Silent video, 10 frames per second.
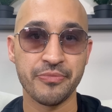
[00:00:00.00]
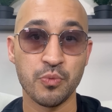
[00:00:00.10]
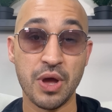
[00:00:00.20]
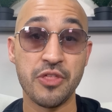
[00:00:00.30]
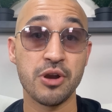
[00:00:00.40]

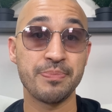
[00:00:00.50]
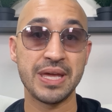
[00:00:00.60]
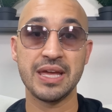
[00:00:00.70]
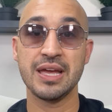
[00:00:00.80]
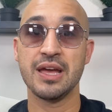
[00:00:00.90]
whether it
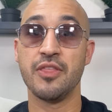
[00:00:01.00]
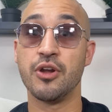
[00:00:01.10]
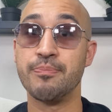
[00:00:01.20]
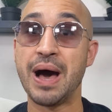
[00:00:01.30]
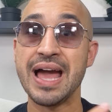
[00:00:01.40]
be
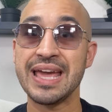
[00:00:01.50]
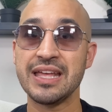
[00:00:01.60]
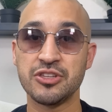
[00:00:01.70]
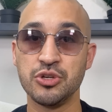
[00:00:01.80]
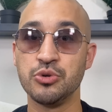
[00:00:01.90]
they're buying
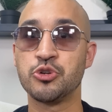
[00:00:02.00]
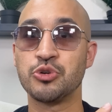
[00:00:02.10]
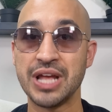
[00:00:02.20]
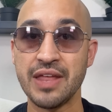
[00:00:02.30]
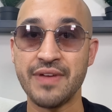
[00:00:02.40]
it to
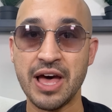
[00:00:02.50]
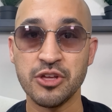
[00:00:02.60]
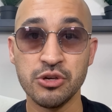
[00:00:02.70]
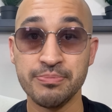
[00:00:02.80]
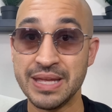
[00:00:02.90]
create
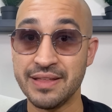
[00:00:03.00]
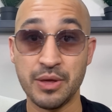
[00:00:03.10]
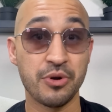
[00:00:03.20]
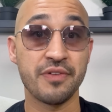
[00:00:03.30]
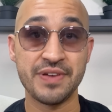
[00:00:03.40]
value, meaning they
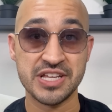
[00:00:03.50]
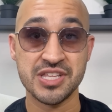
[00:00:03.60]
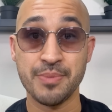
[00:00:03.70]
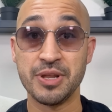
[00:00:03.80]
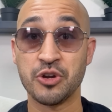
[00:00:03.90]
want to fix
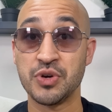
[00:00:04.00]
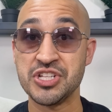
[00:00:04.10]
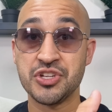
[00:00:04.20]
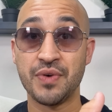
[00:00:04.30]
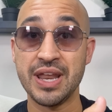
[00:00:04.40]
it up and increase
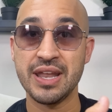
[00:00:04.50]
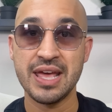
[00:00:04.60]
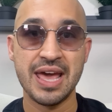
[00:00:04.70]
the rent.